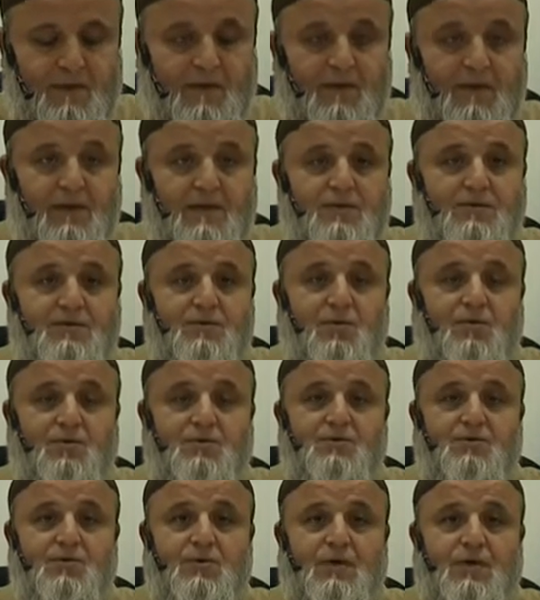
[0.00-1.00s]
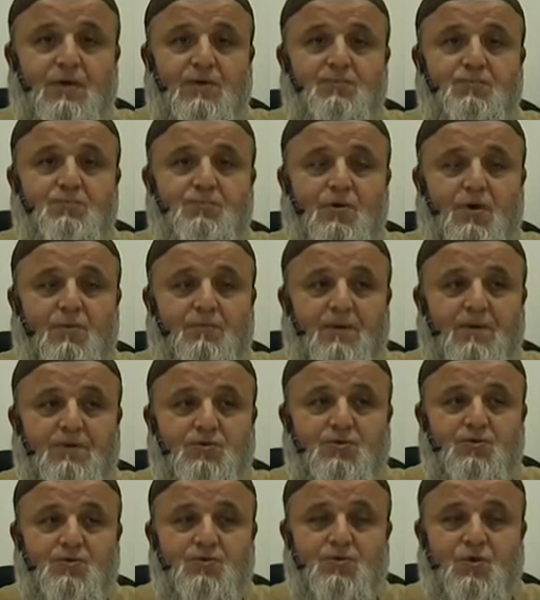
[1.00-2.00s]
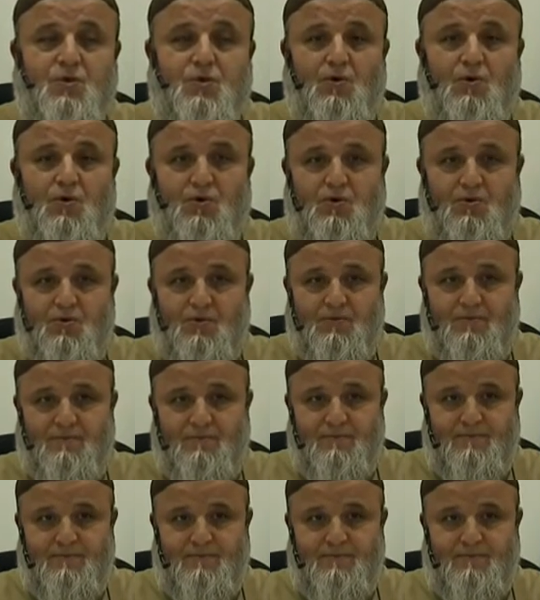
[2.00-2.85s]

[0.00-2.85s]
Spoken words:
It is also improper to talk